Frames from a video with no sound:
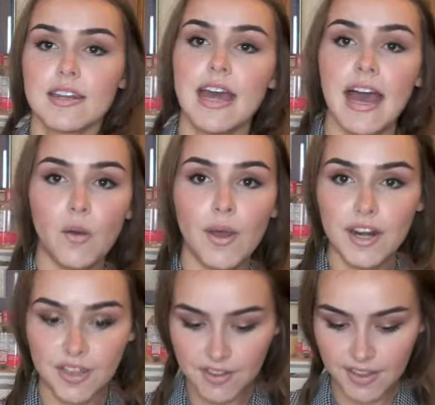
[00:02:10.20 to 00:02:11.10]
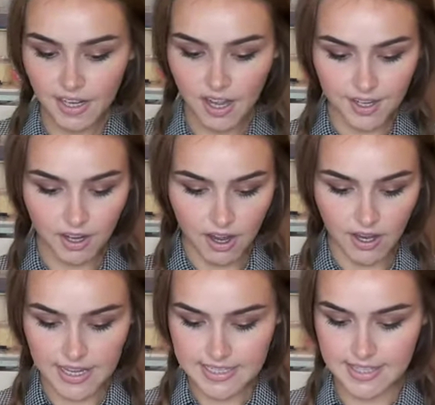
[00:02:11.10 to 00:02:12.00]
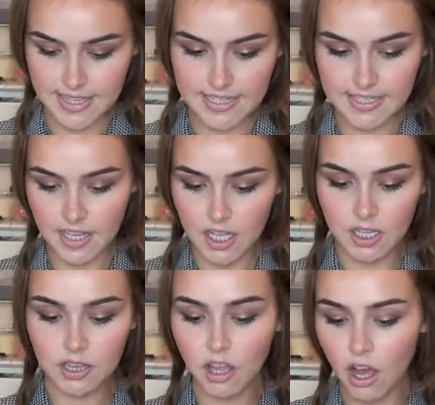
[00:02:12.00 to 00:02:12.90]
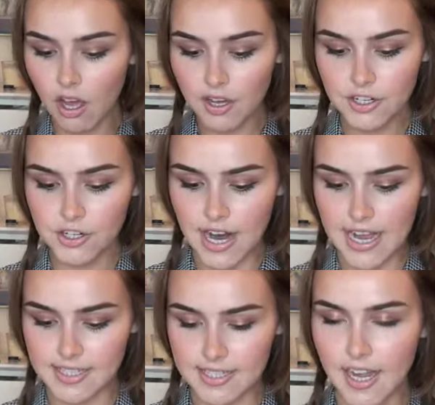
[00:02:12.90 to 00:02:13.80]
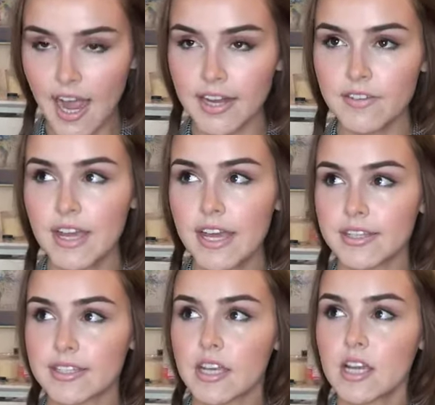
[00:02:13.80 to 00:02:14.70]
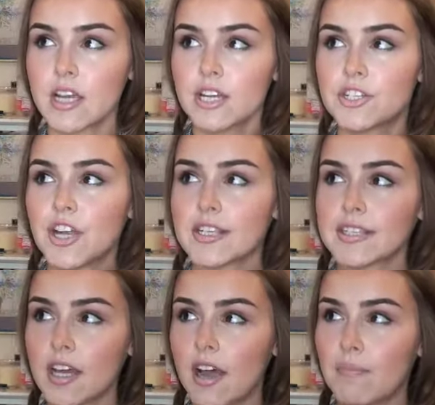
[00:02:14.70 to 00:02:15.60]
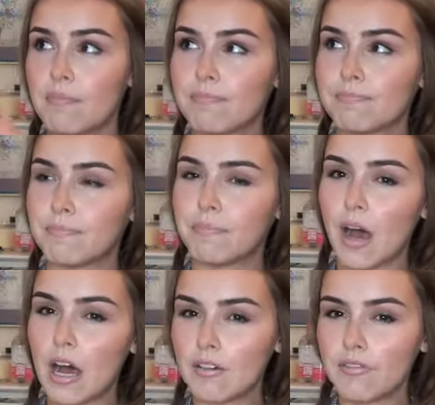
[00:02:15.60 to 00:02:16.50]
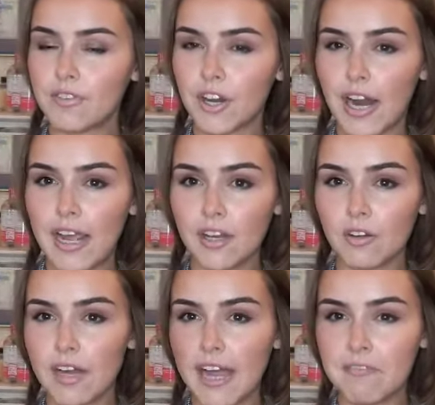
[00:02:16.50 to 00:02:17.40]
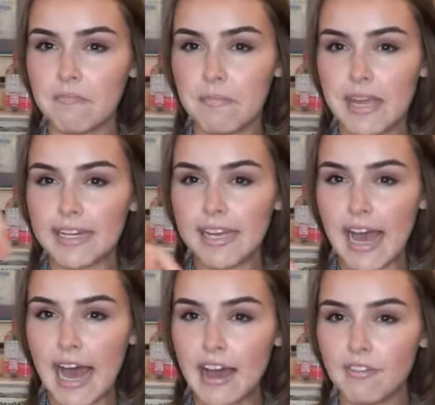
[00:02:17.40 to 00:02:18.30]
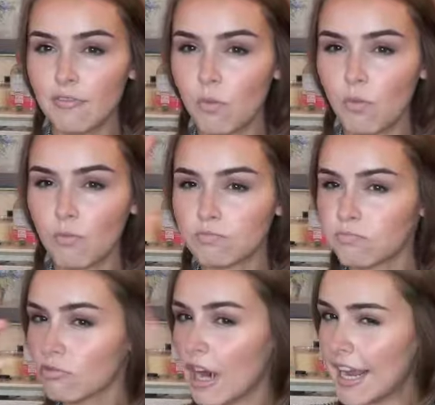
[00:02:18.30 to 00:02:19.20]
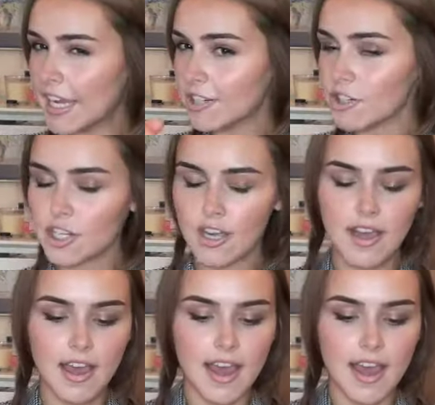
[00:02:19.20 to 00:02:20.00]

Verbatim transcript: Now, another thing I got is this long dress. It kind of hits just above your ankle, kind of mid-calf range.